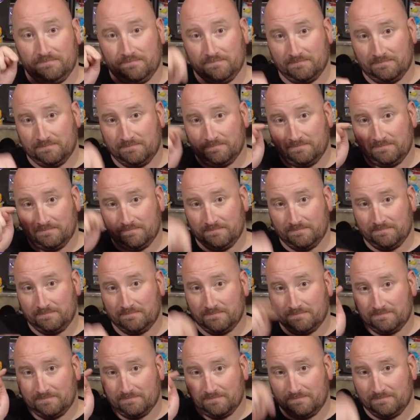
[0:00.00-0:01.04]

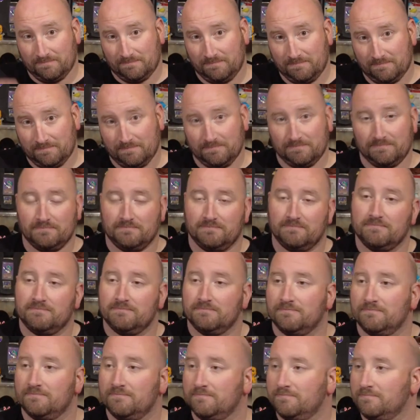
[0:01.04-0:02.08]

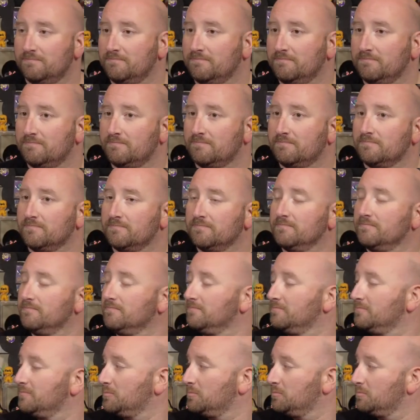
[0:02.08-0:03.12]

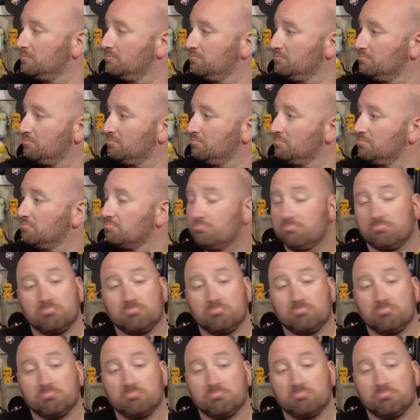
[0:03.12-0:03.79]
The person shown says nothing.